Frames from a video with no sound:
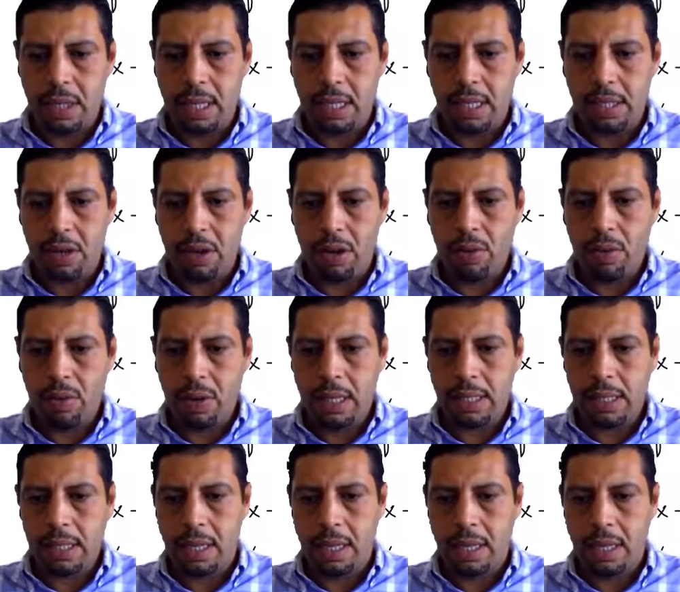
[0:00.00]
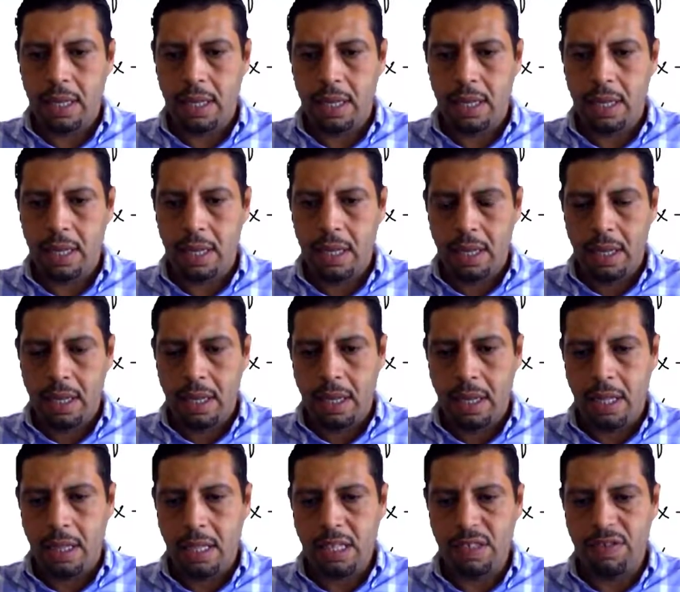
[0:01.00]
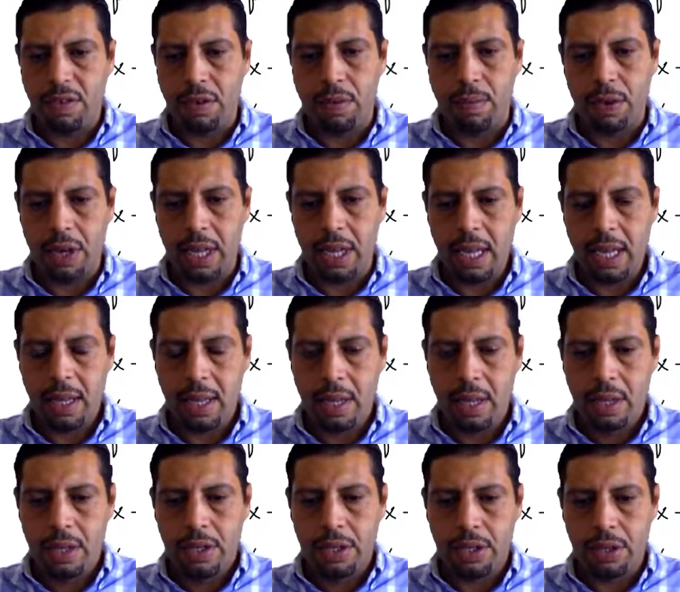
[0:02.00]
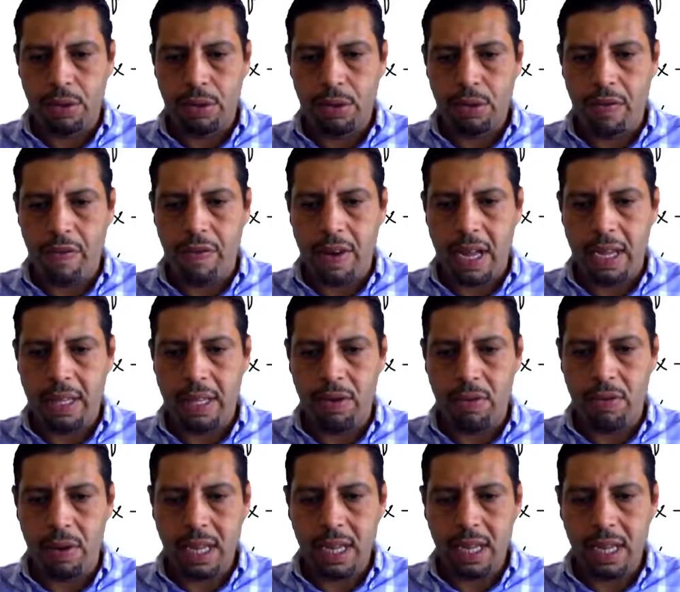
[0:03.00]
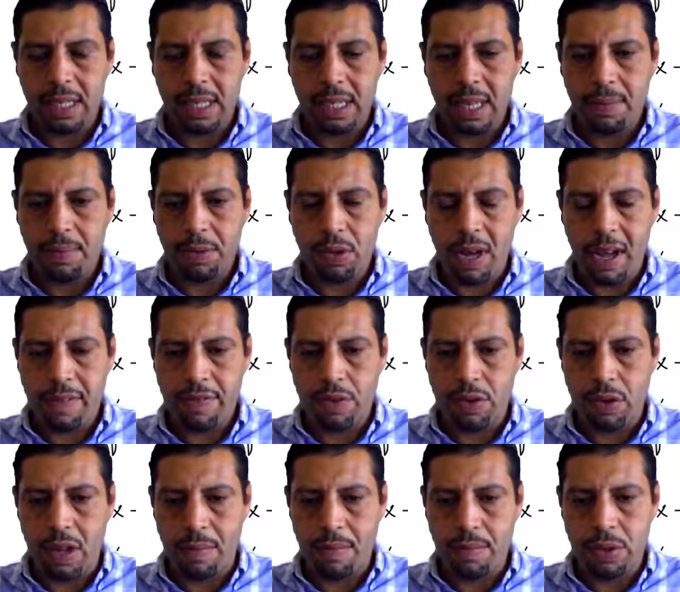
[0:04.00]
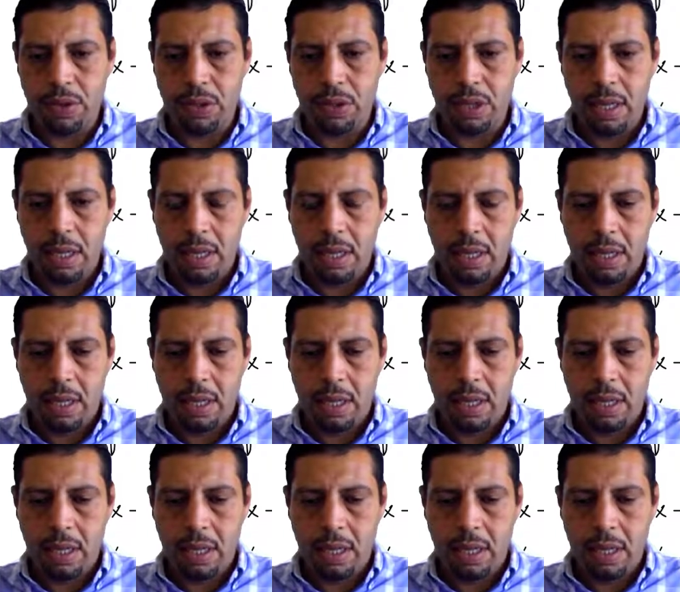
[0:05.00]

It's always in this form, okay? So to find the y-intercept, you have to compute